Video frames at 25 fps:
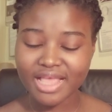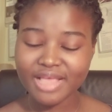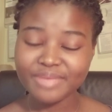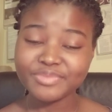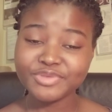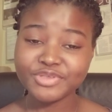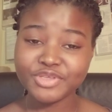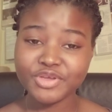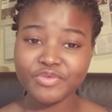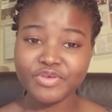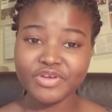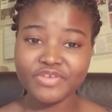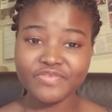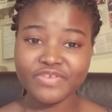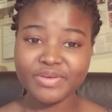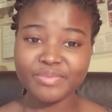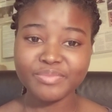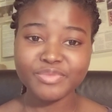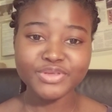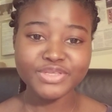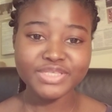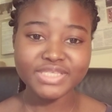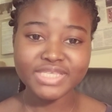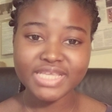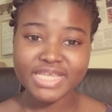I'm sorry if I'm
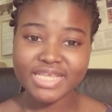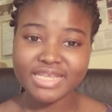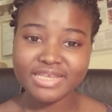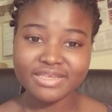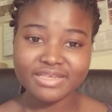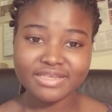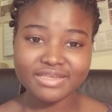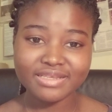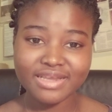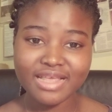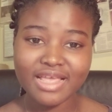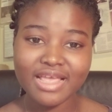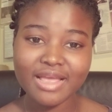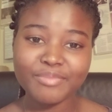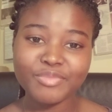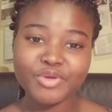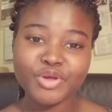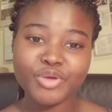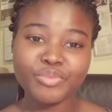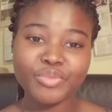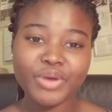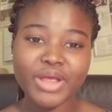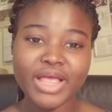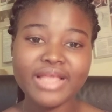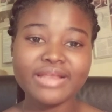not saying I'm
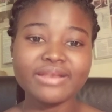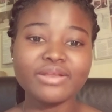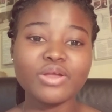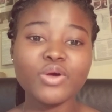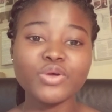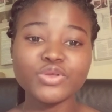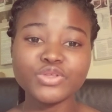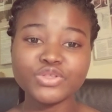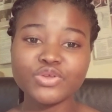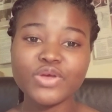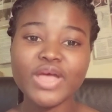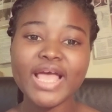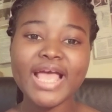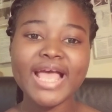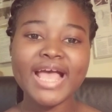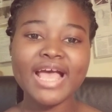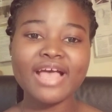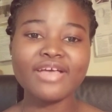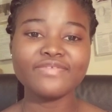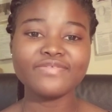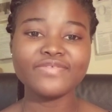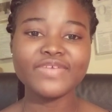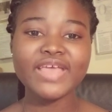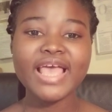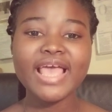not. And also I
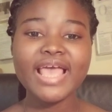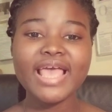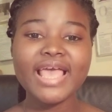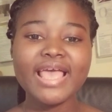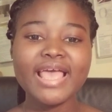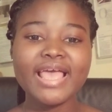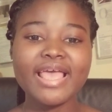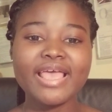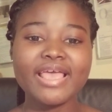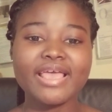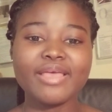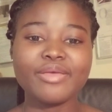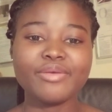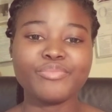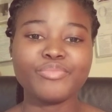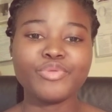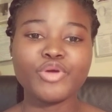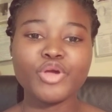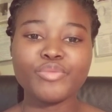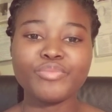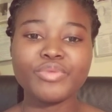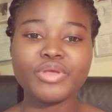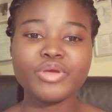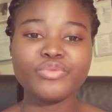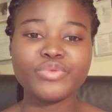have
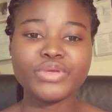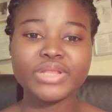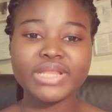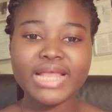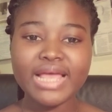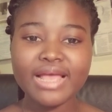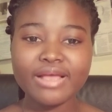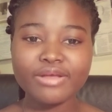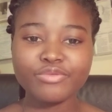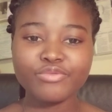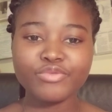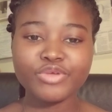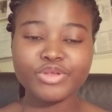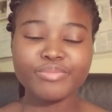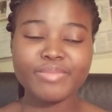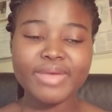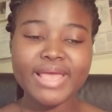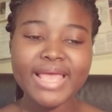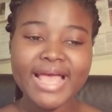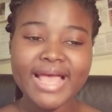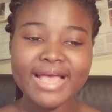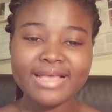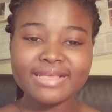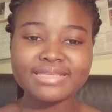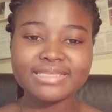problem with
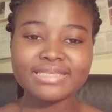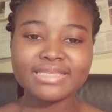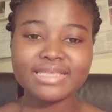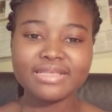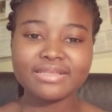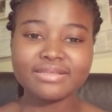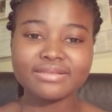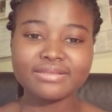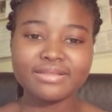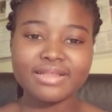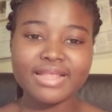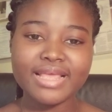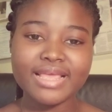my accent.